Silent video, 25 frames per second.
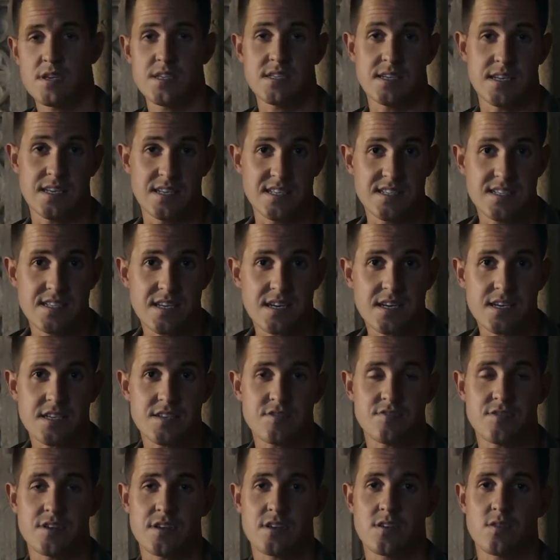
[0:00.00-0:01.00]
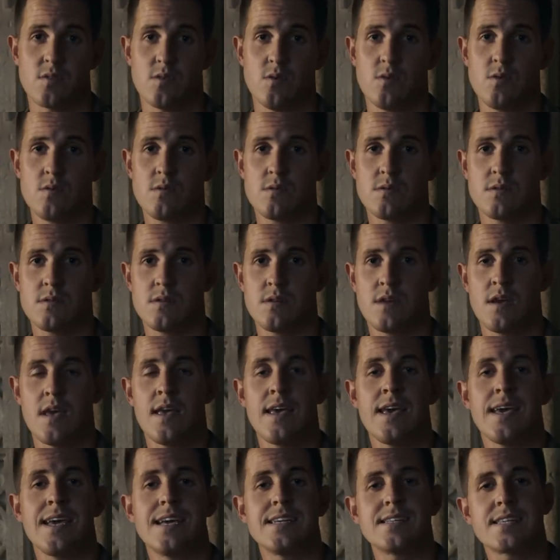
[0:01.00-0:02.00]
He's an insider at court.
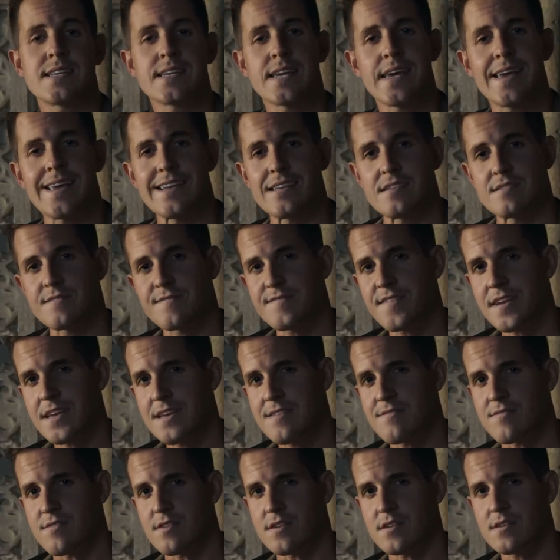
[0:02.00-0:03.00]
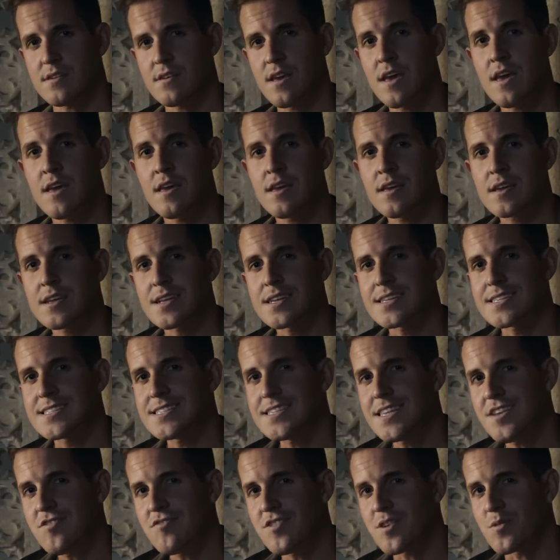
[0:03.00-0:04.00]
He's the king's favourite.
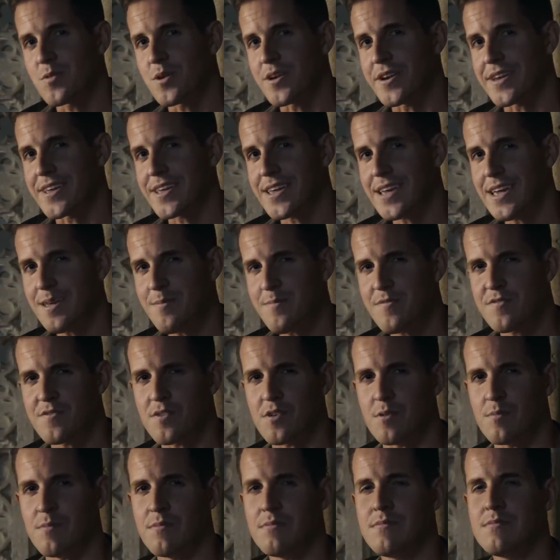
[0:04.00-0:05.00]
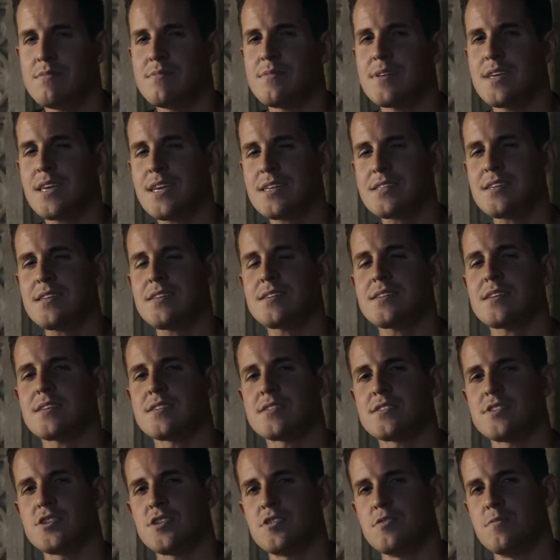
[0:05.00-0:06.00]
Considering where he came from, he hasn't
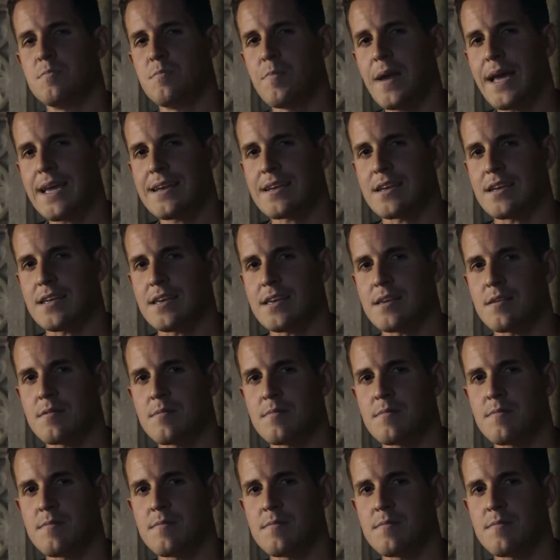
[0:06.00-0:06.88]
done too badly.